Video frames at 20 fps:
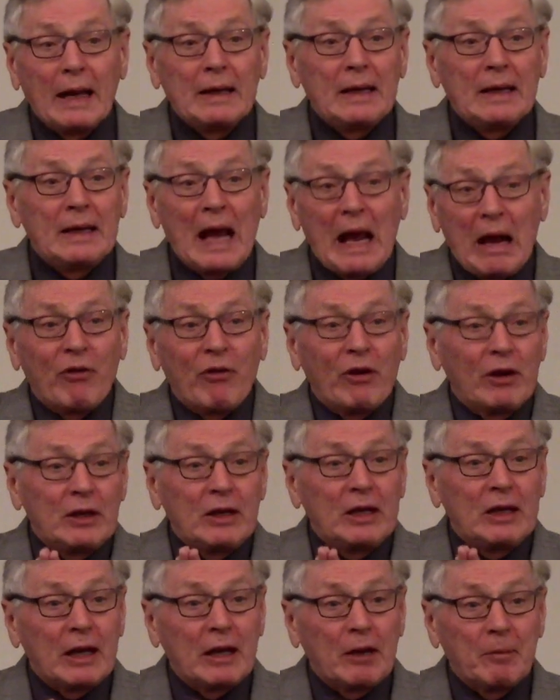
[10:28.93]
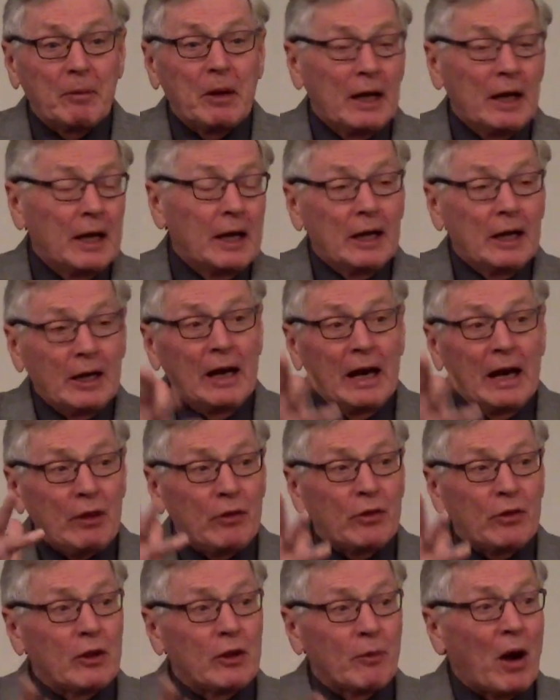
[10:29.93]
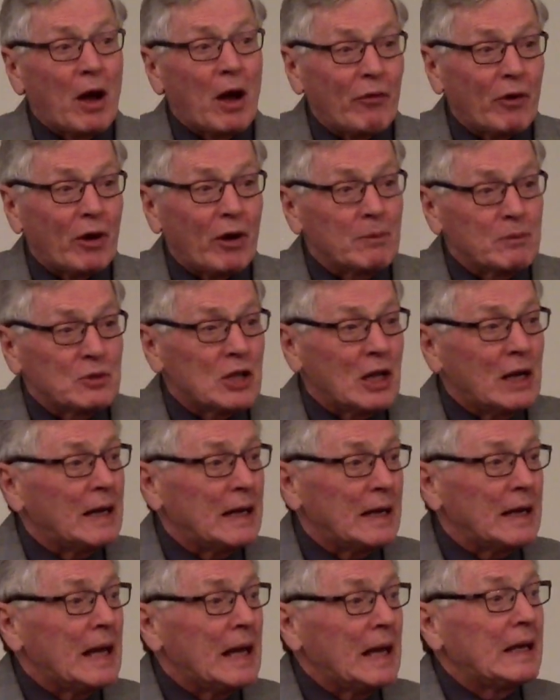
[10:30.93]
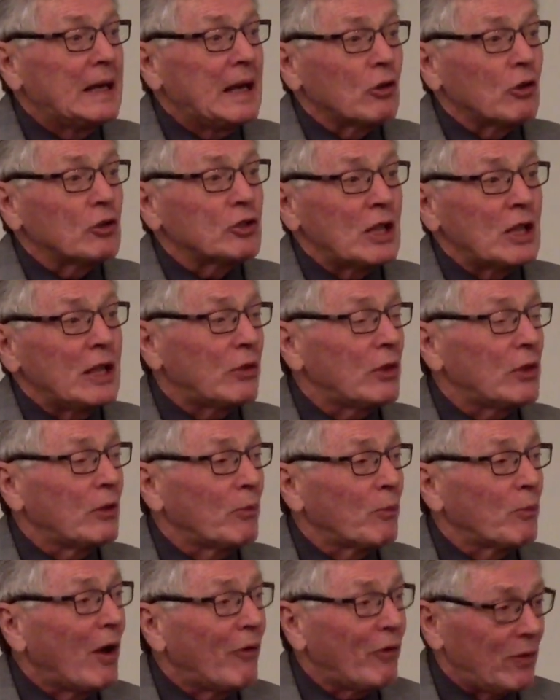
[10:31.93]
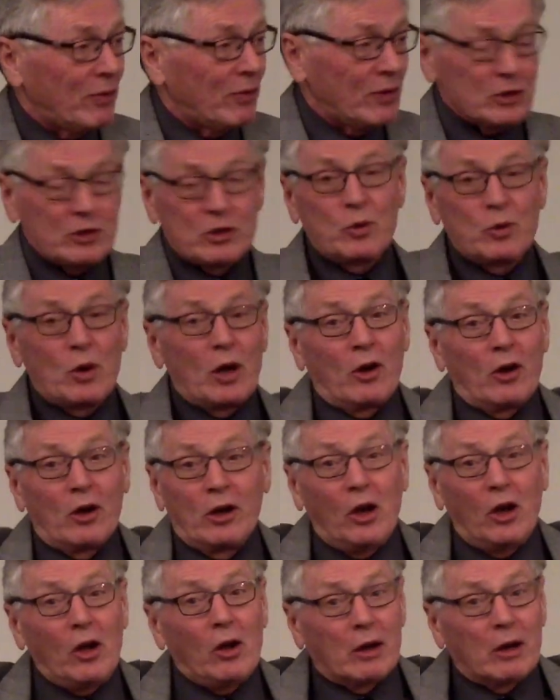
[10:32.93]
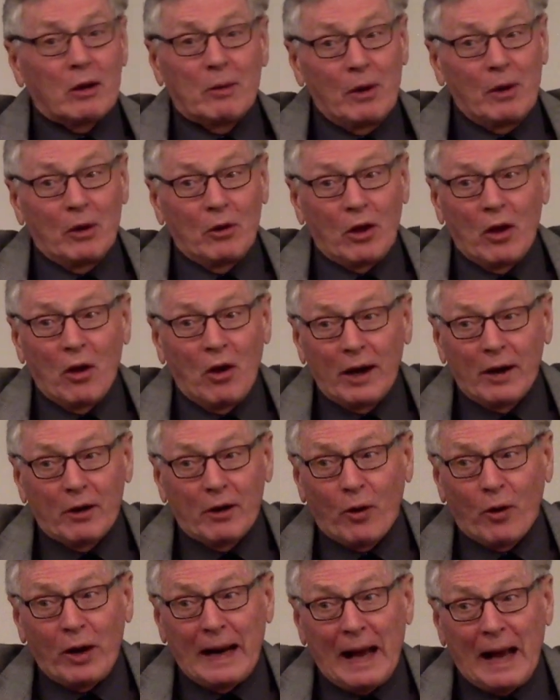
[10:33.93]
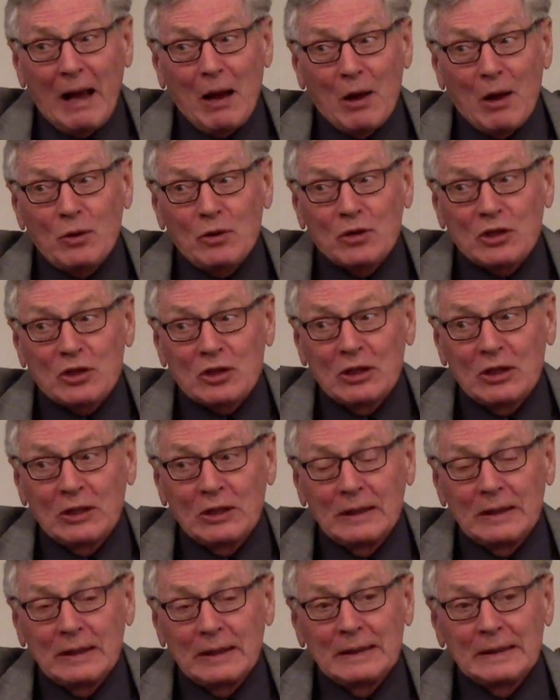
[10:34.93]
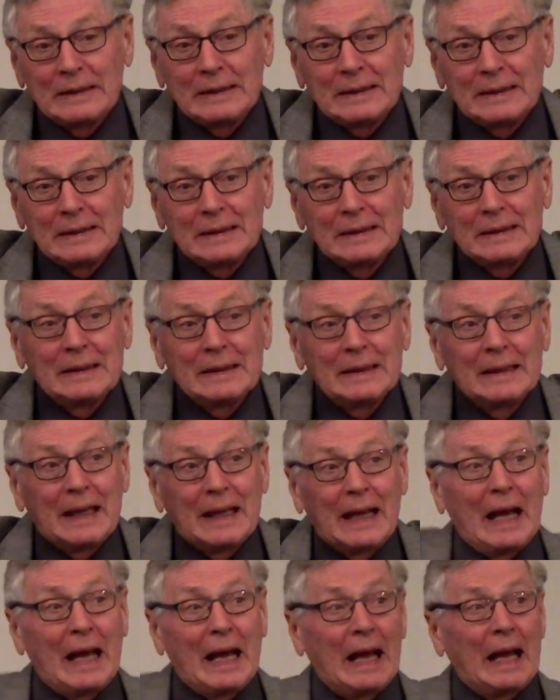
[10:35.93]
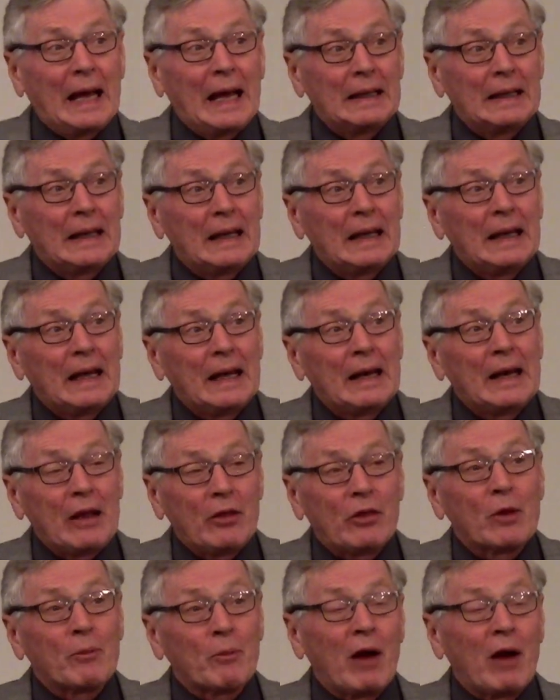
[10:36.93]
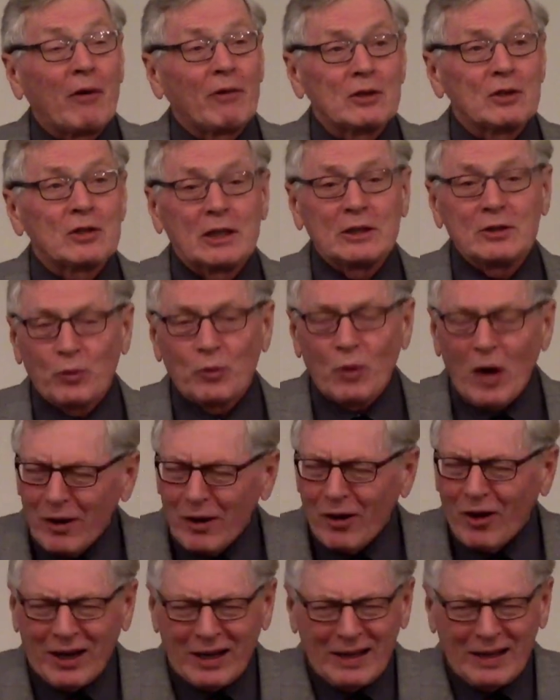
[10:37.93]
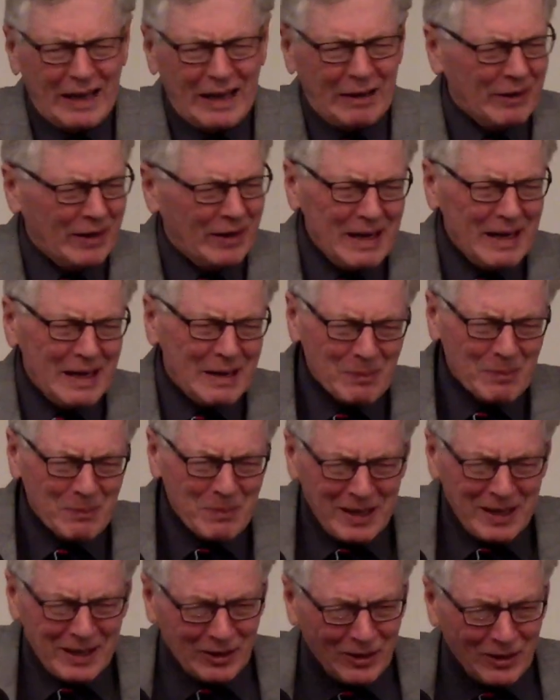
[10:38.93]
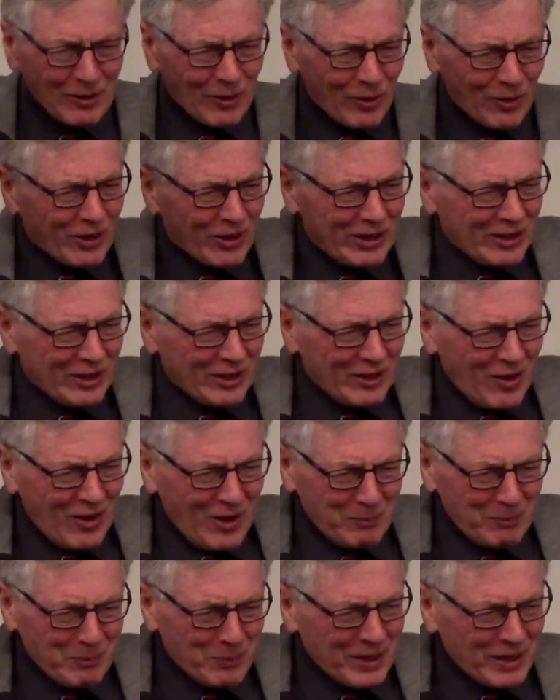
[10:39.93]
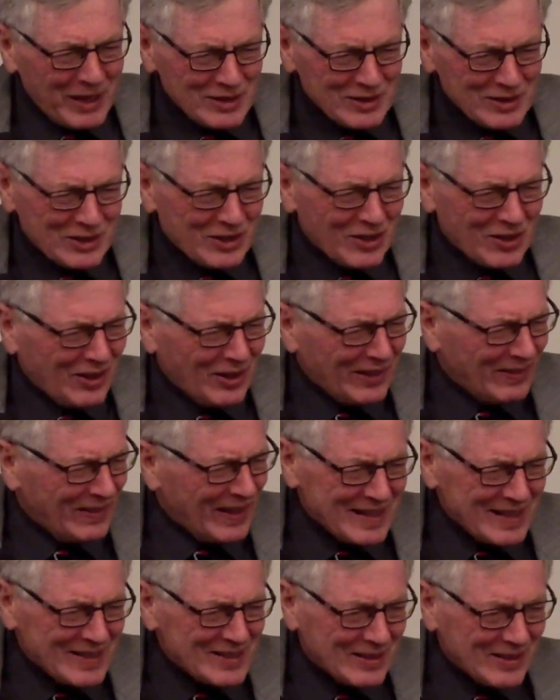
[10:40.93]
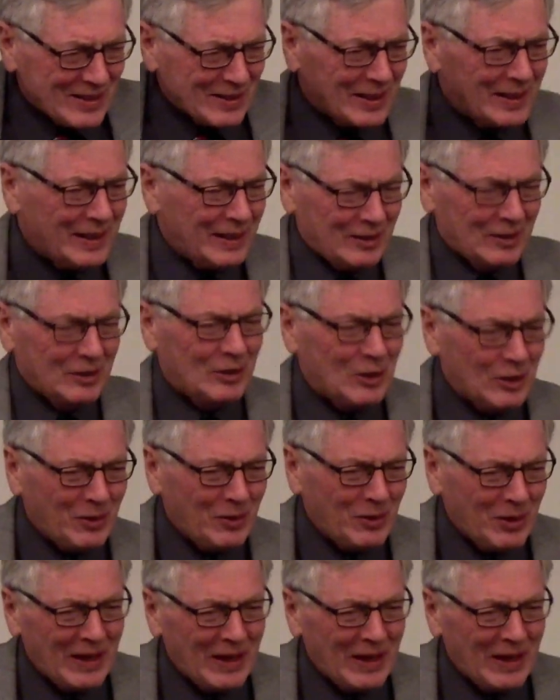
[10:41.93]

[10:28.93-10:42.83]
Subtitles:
Nathan the prophet comes in. He tells Nathan the prophet, this is what I'm going to do. I'm going to build God a great house. And Nathan the prophet says, right on, David. Hey, man, glory to God. Praise God. That's the thing to do.